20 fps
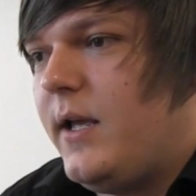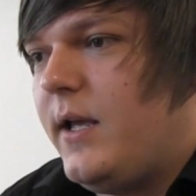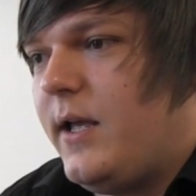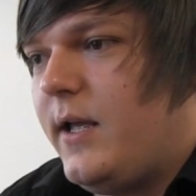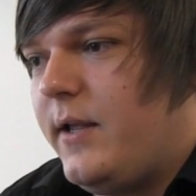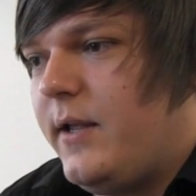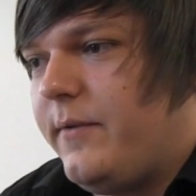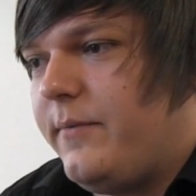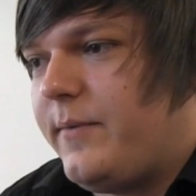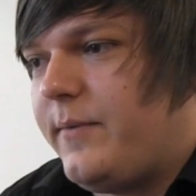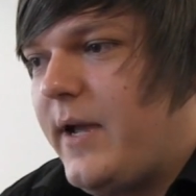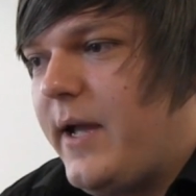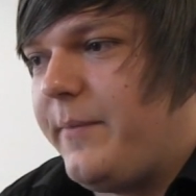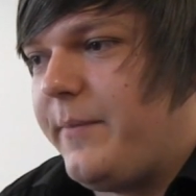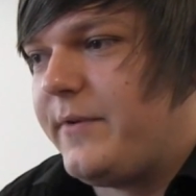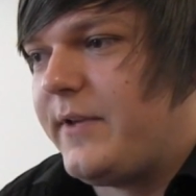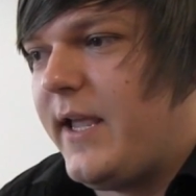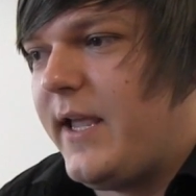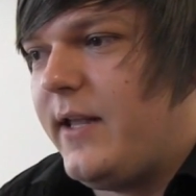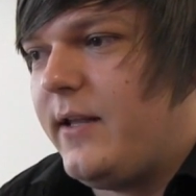and
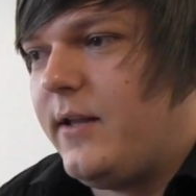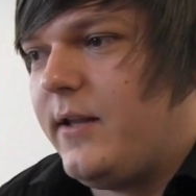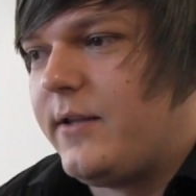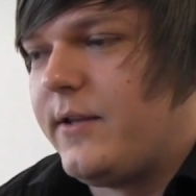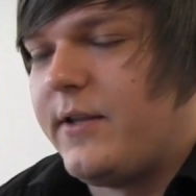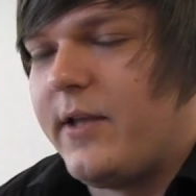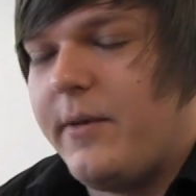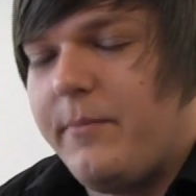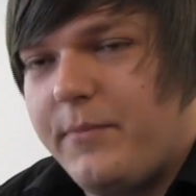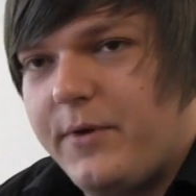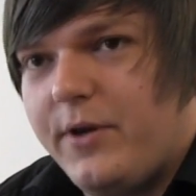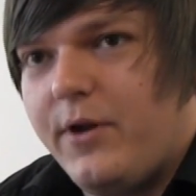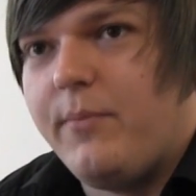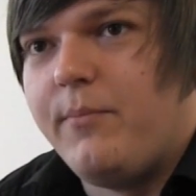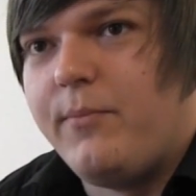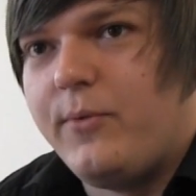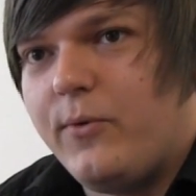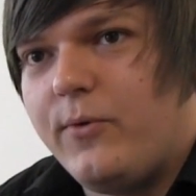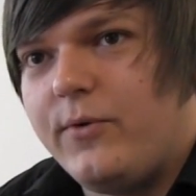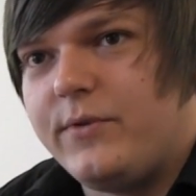perhaps getting a company
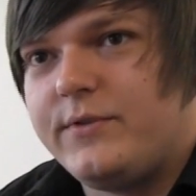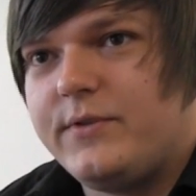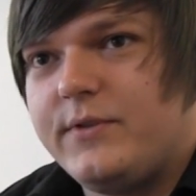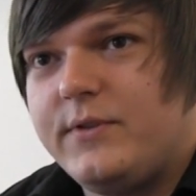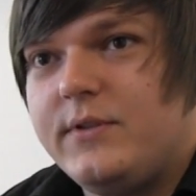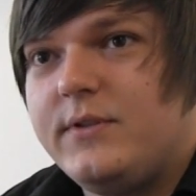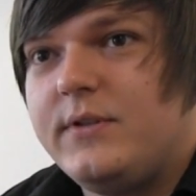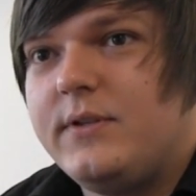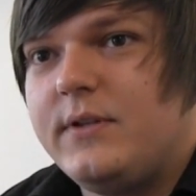on board